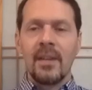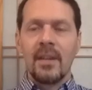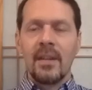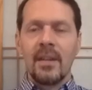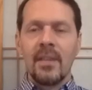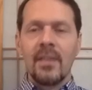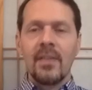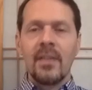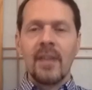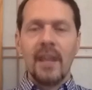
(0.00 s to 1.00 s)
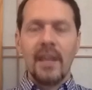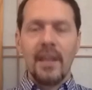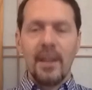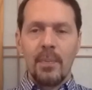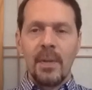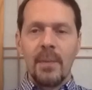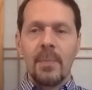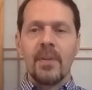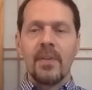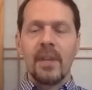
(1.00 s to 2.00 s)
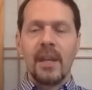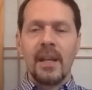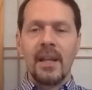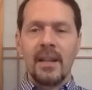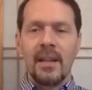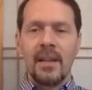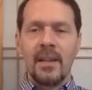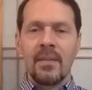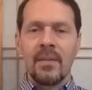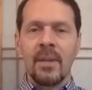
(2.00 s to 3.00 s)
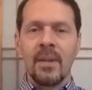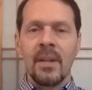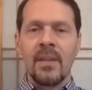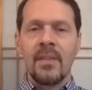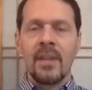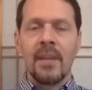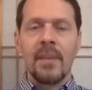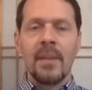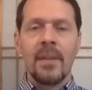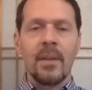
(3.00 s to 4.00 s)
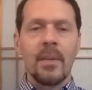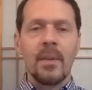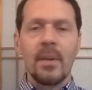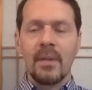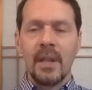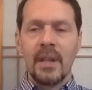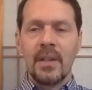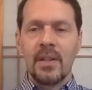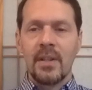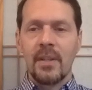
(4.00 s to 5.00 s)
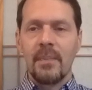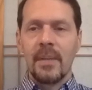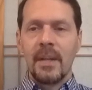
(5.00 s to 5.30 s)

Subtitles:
this is not therapy per se. It doesn't really set up a therapeutic relationship.